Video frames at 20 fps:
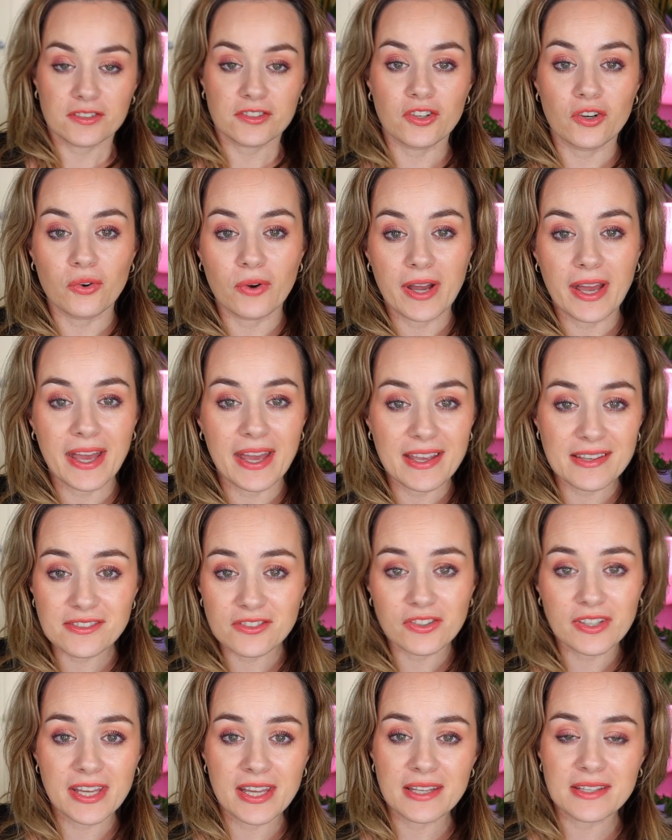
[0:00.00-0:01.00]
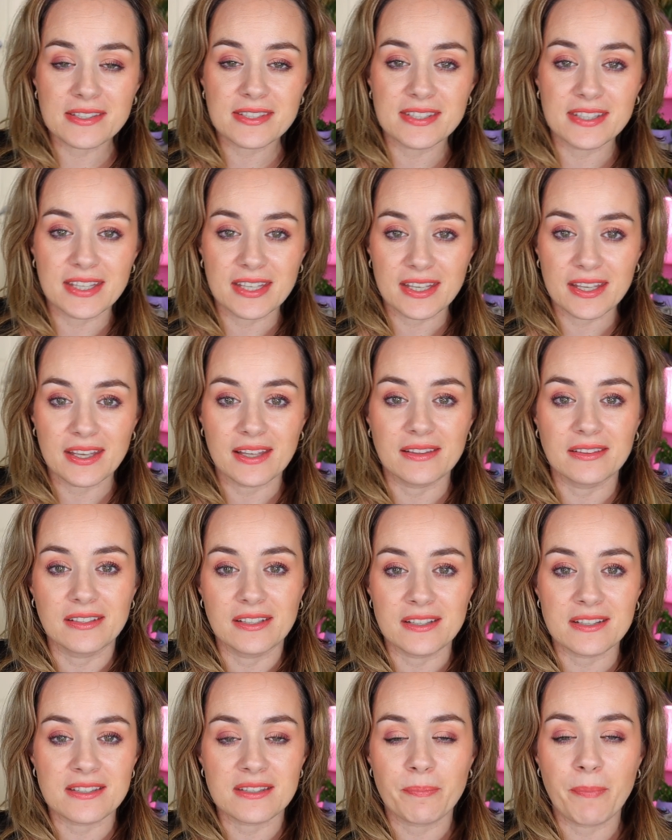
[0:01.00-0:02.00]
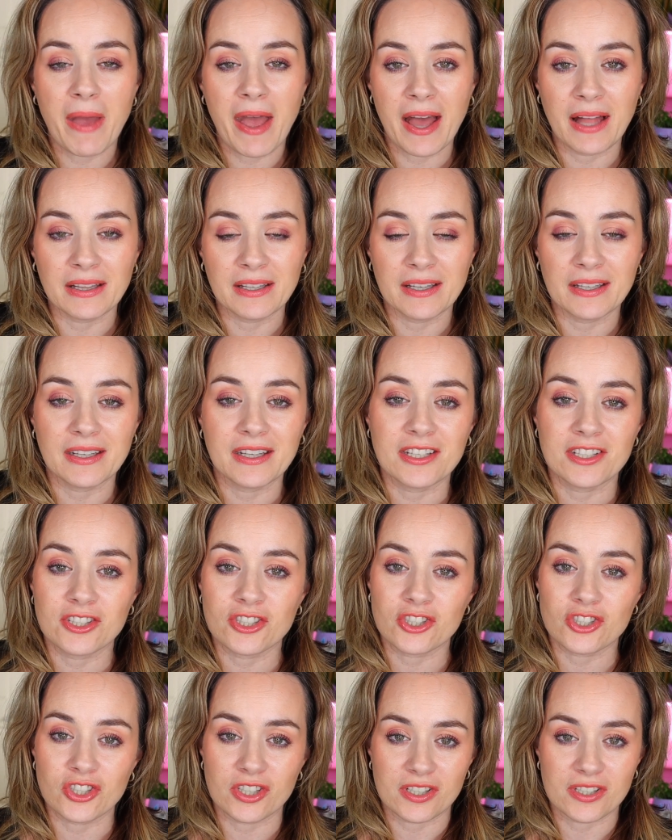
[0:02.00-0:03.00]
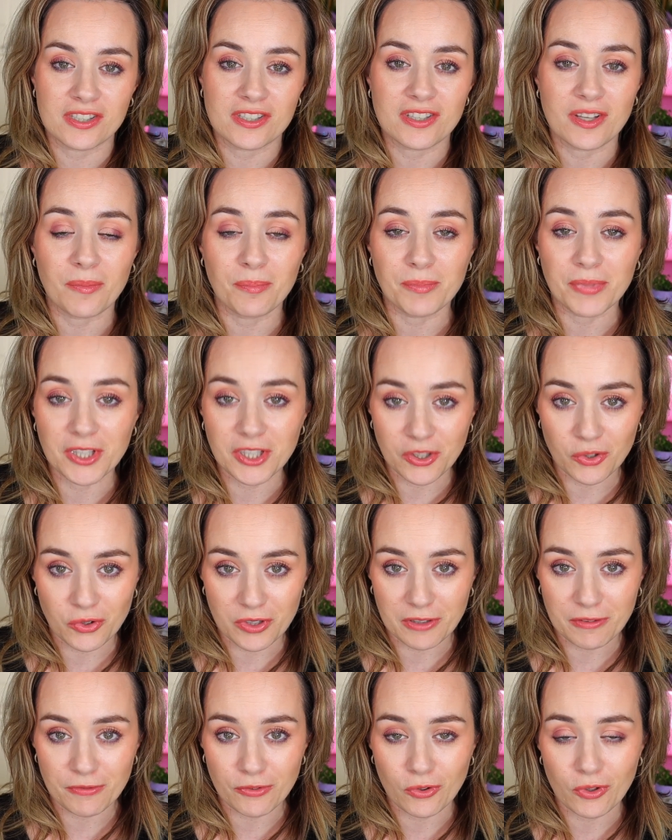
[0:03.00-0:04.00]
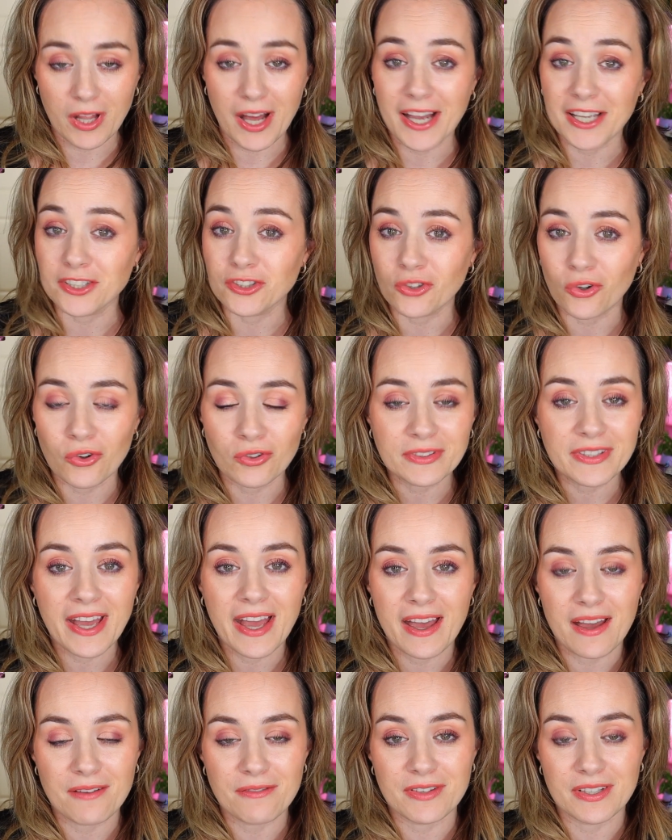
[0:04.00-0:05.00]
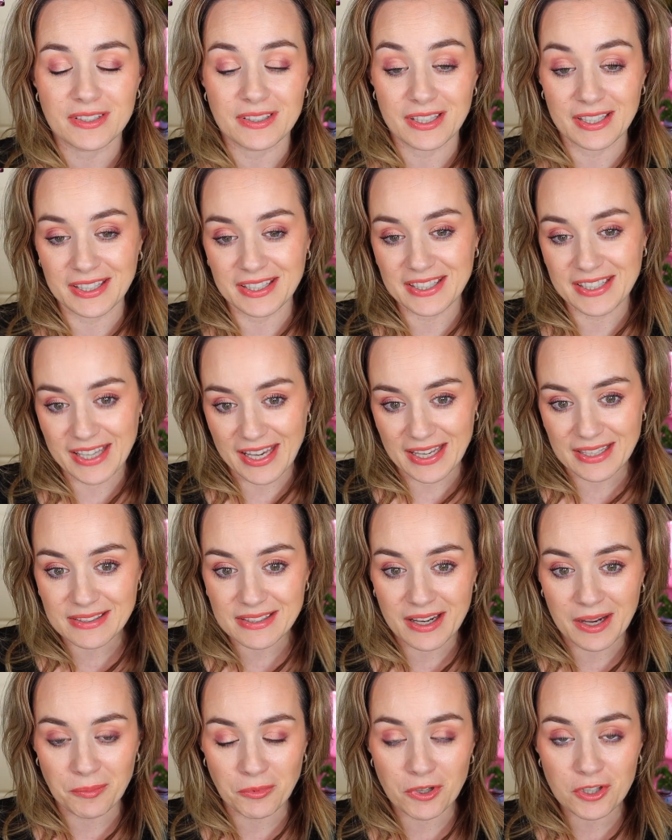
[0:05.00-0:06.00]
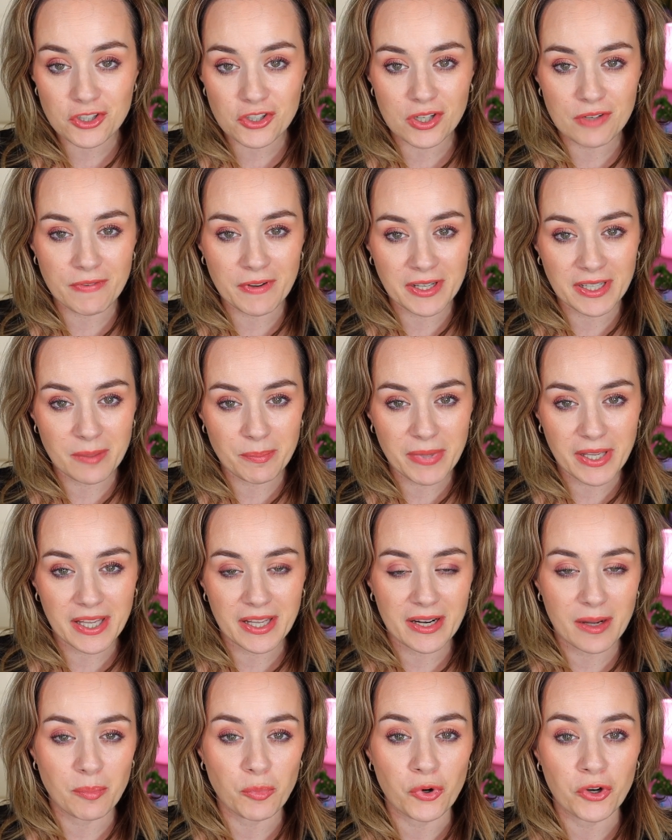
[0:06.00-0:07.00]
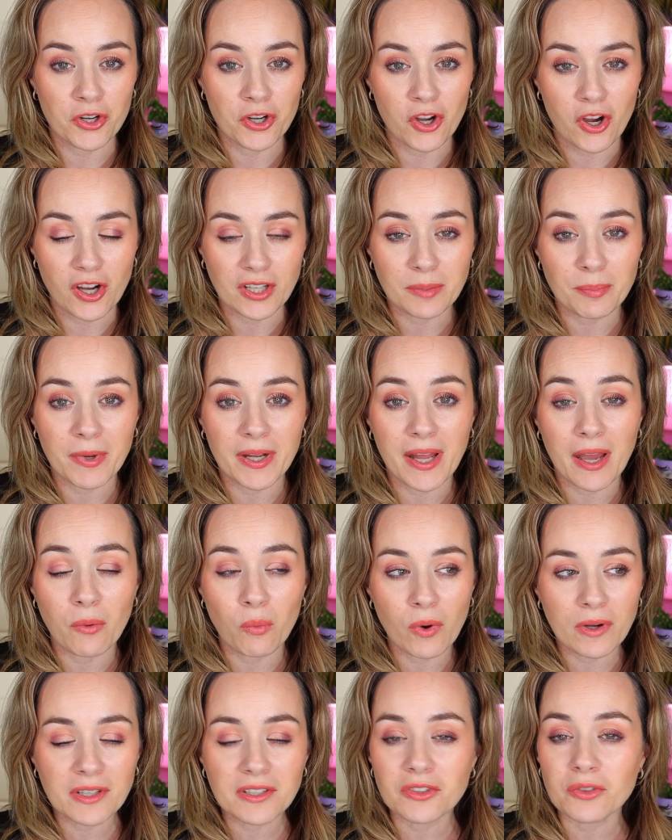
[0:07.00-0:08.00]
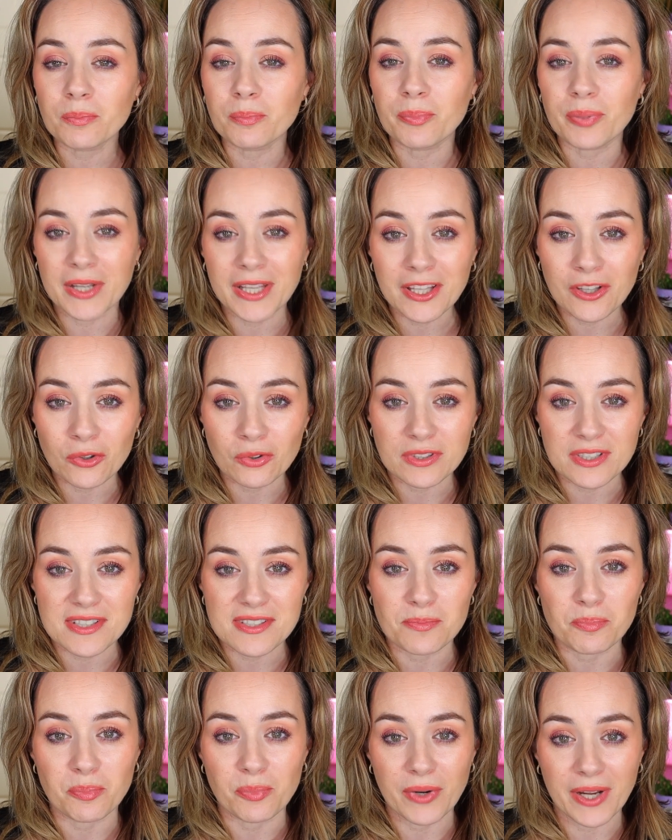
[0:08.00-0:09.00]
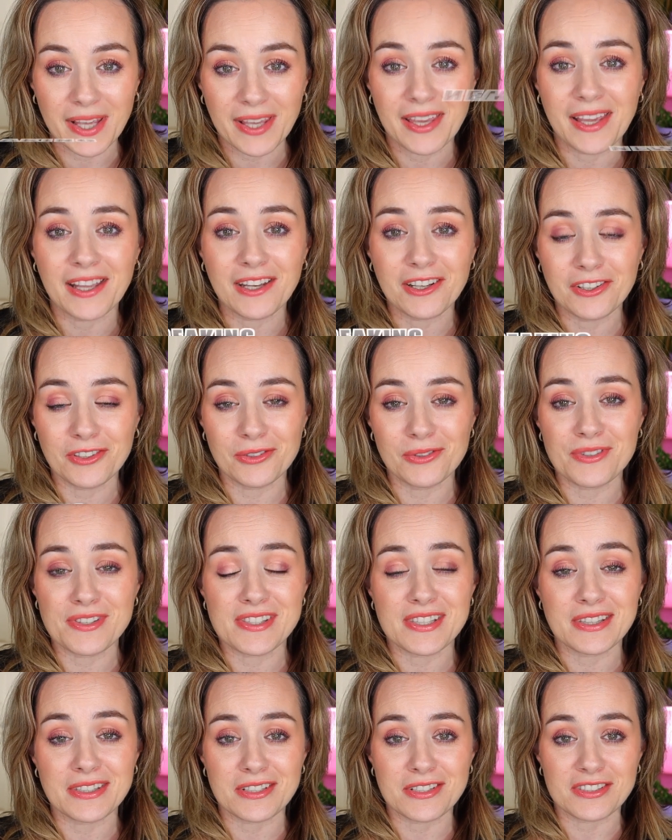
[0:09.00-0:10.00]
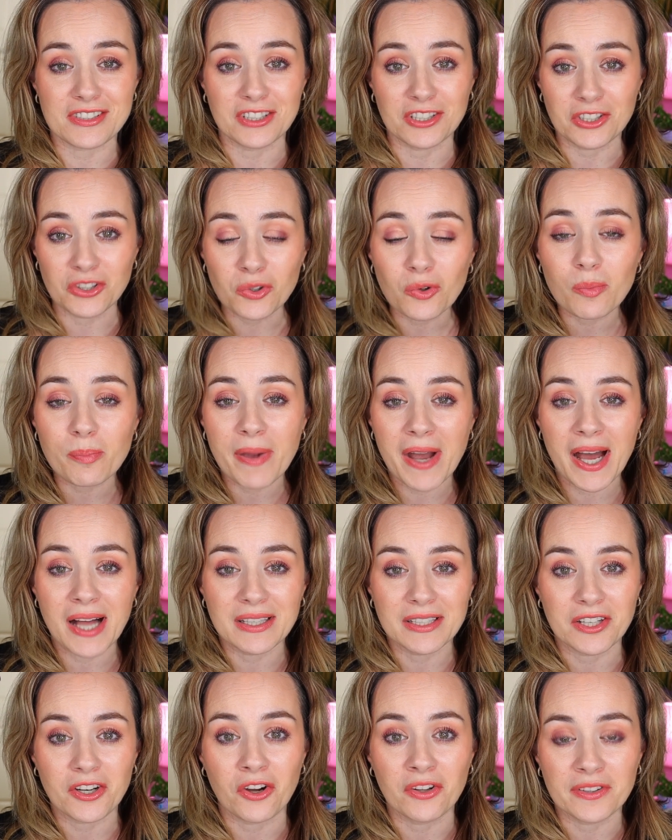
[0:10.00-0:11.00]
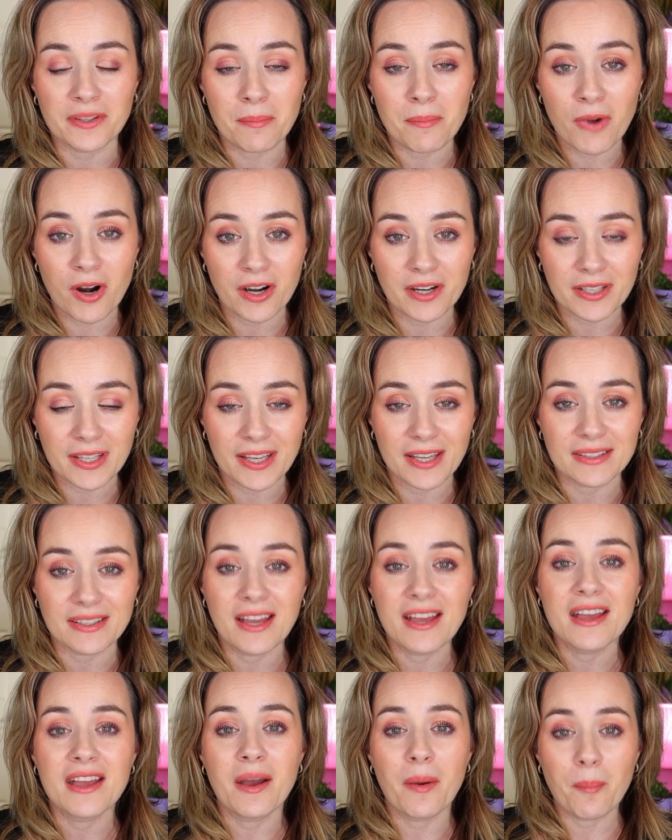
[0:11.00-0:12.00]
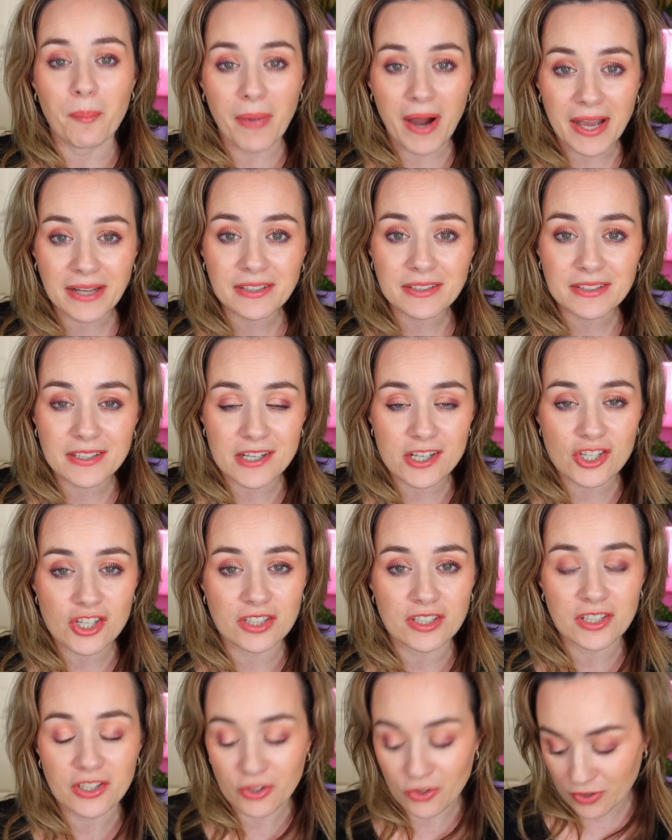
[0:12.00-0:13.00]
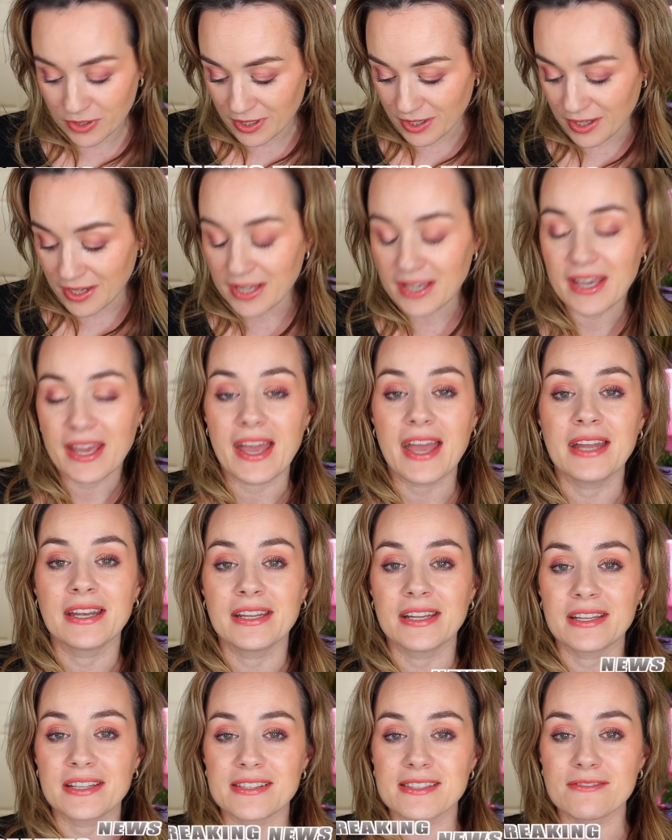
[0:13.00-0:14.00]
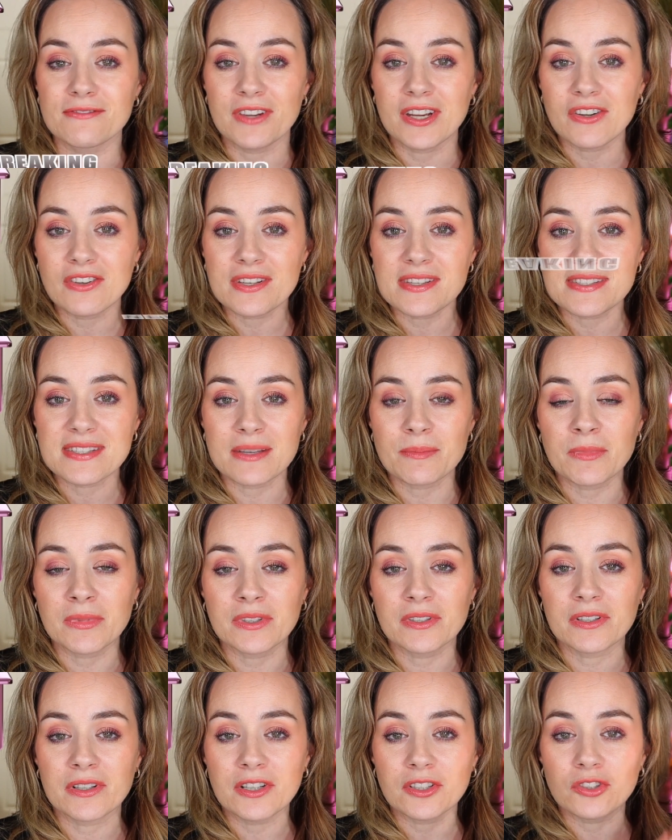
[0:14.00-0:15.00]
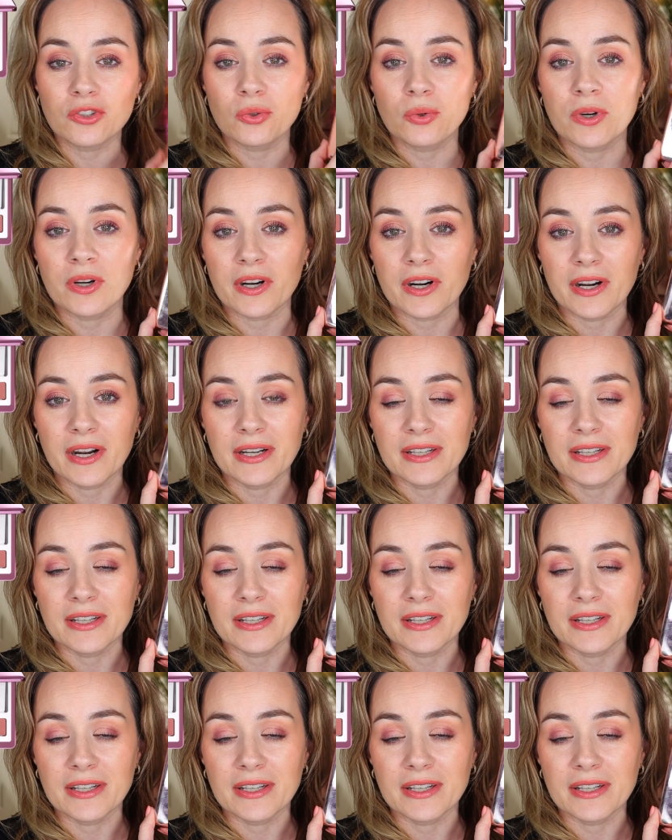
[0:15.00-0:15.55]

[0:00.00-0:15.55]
So as you can see, this palette is just beautiful. I don't have it yet. I'm not sure if I'm gonna pick it up or not, but I wanted to bring you this breaking news that there's a new palette on the market by Natasha Denona, and it is very similar to her